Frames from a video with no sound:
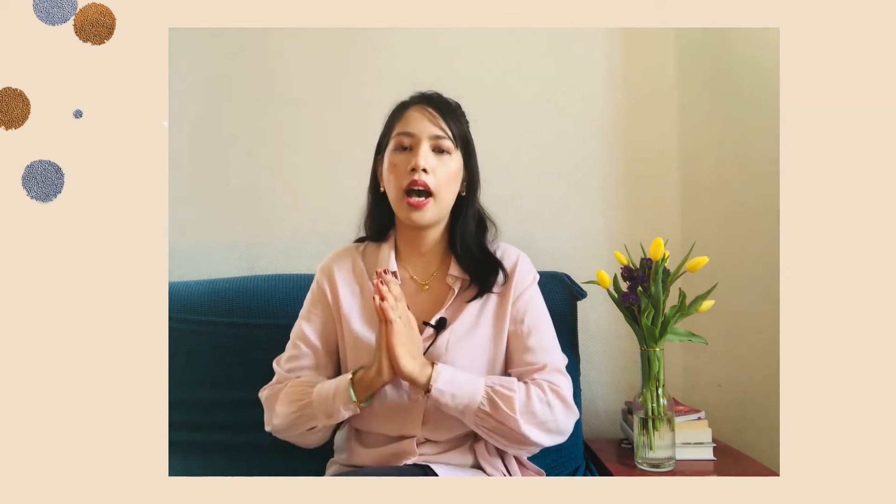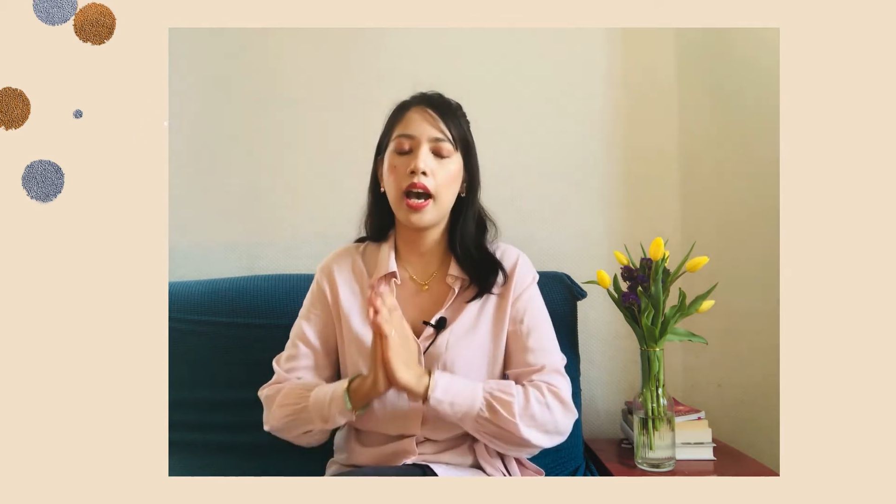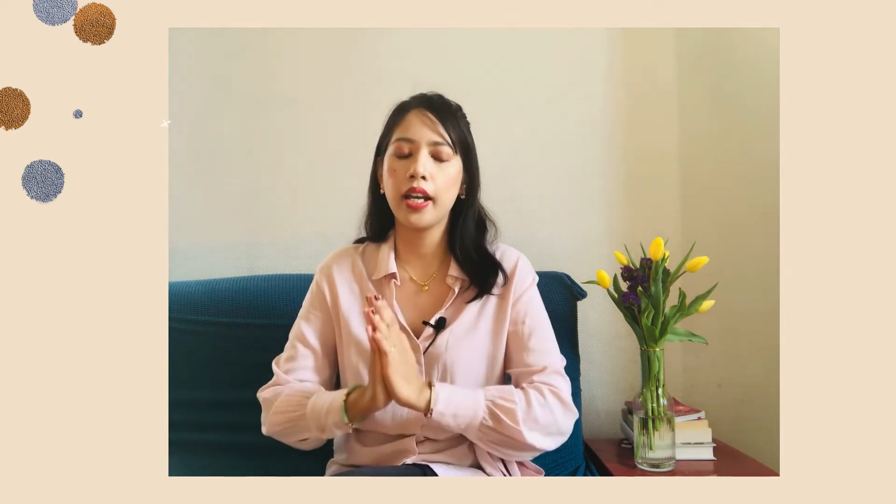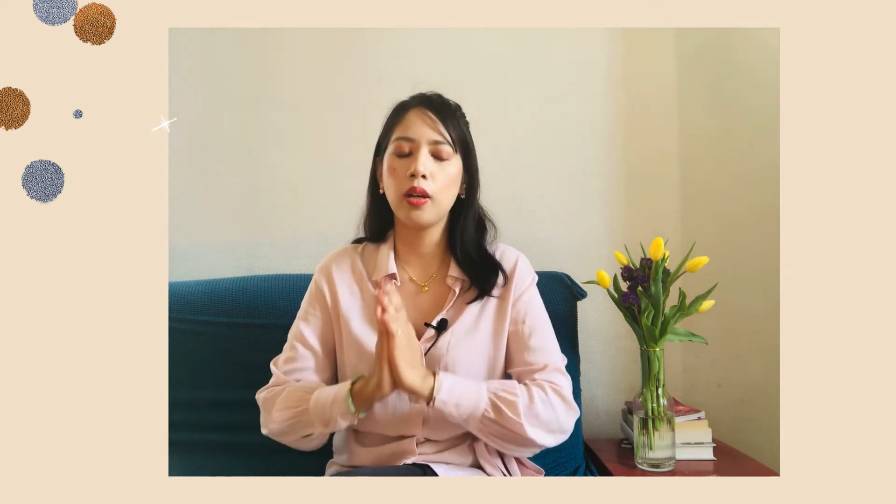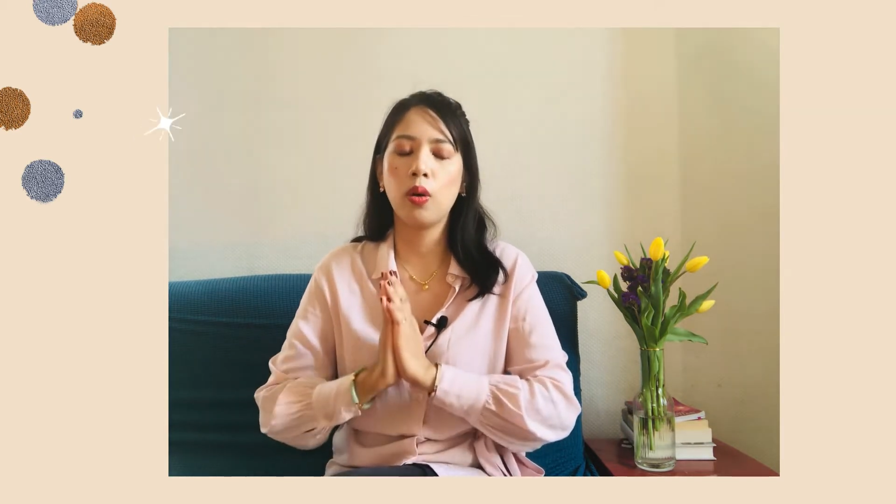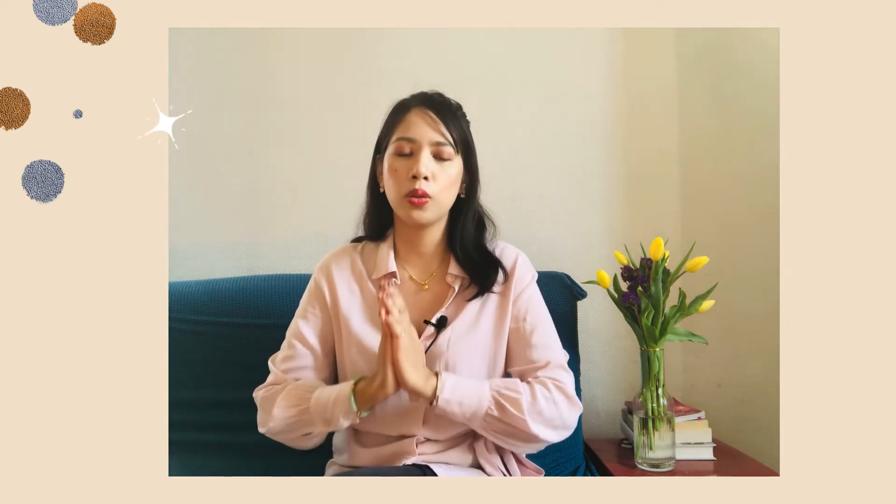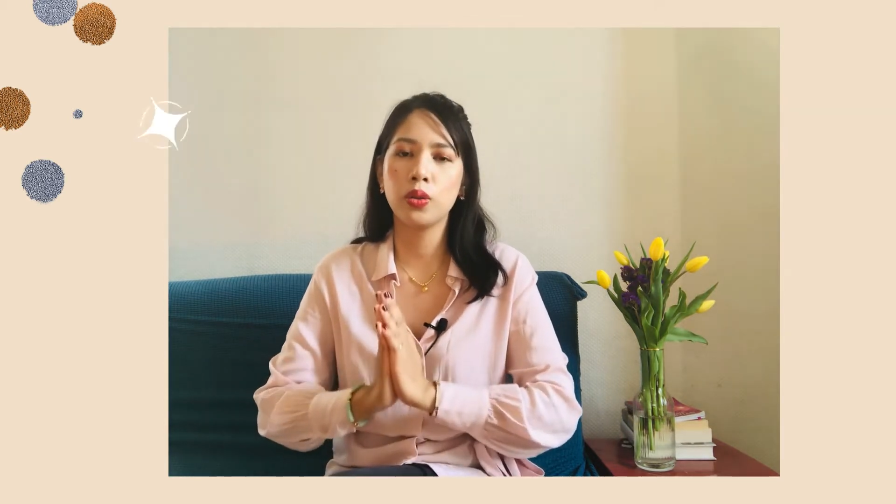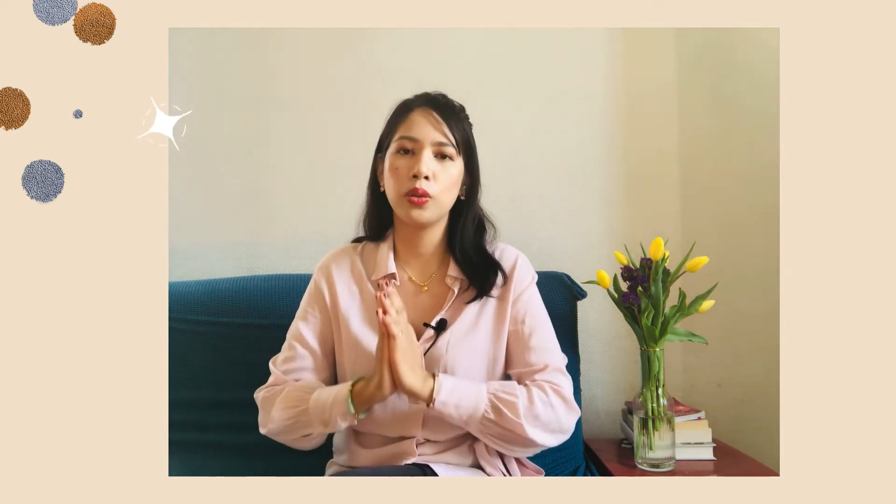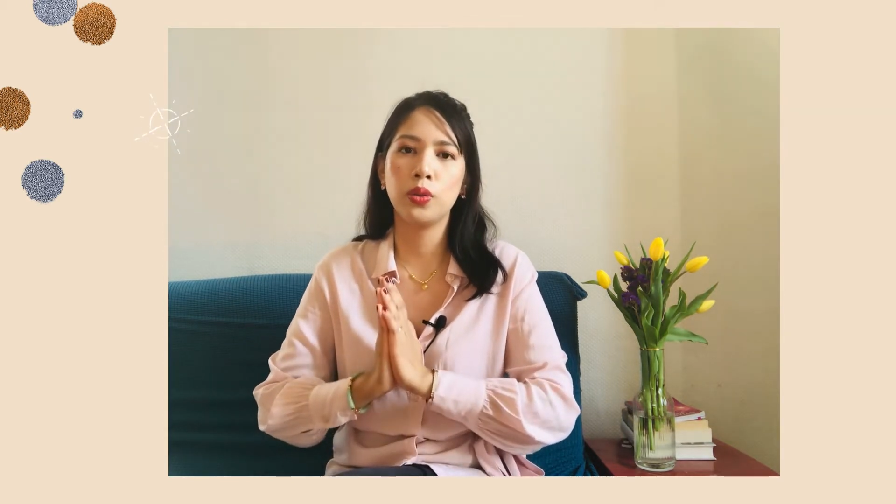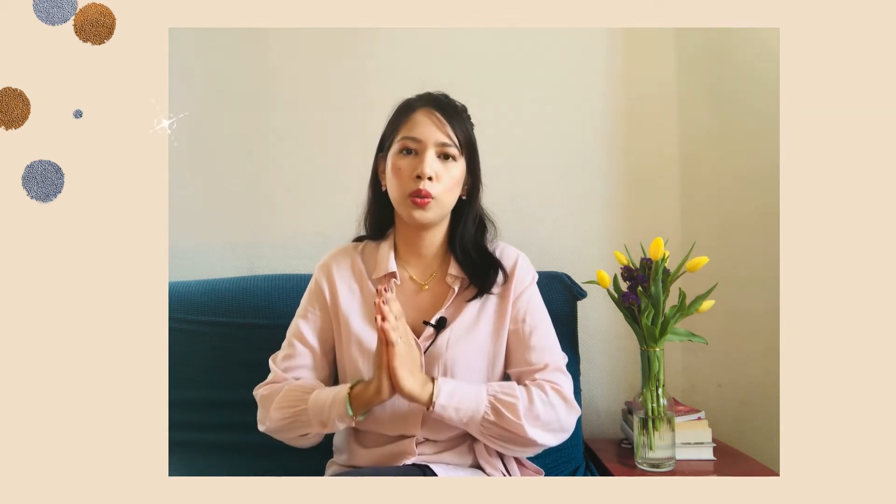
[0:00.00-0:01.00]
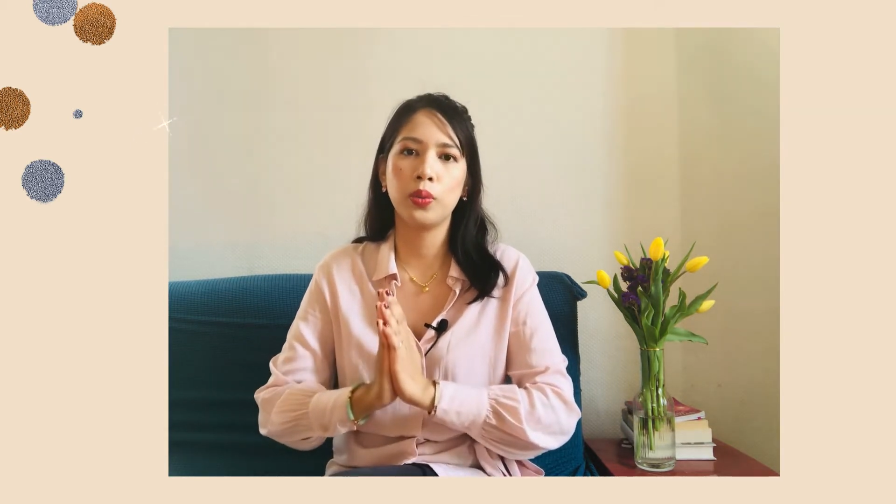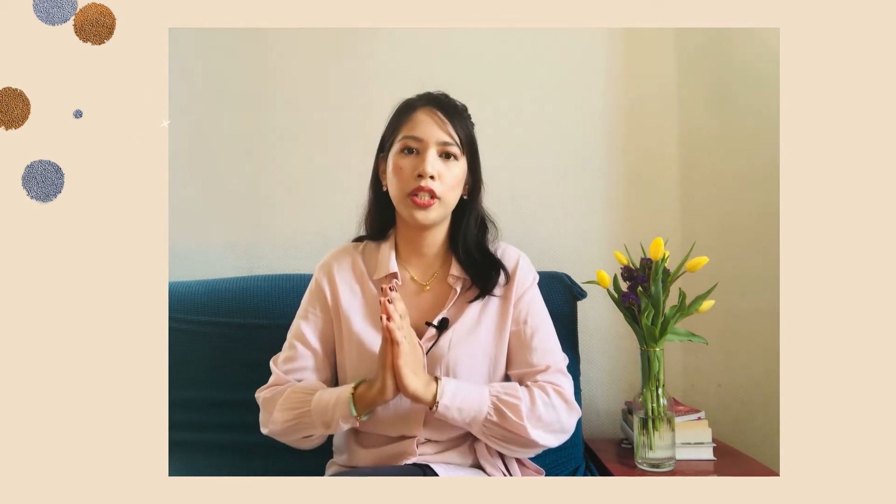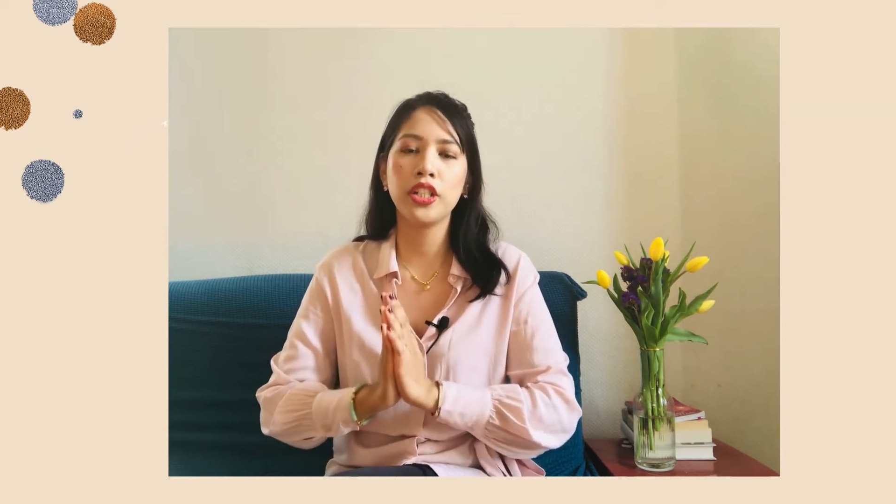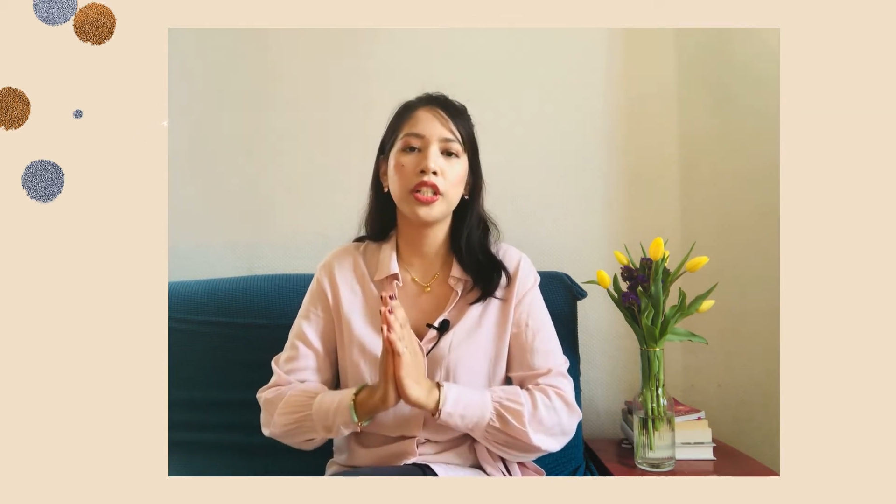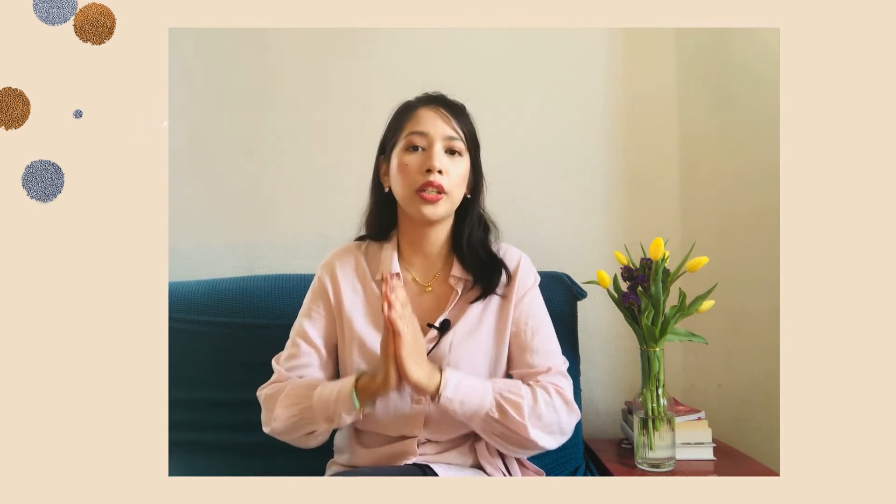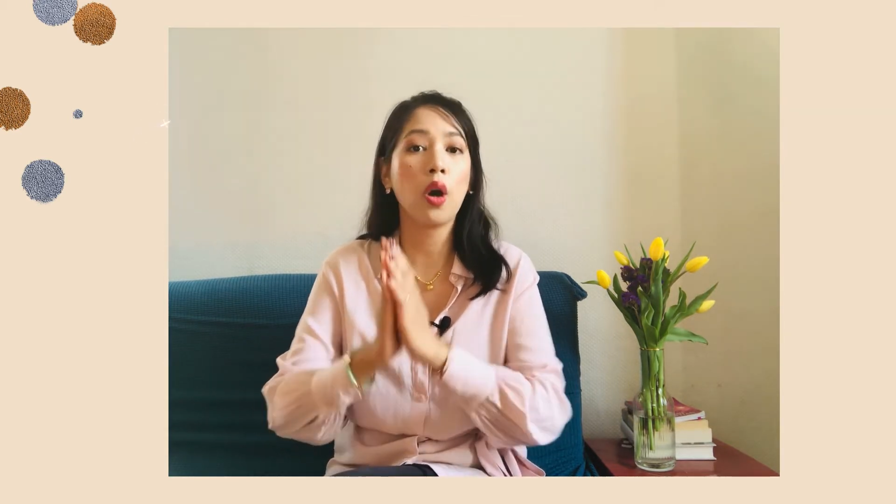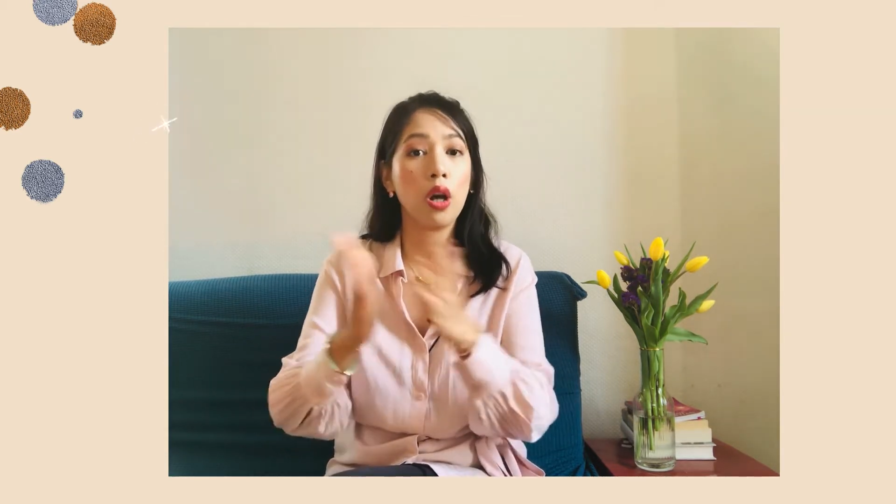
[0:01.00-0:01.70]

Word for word: I also do wish that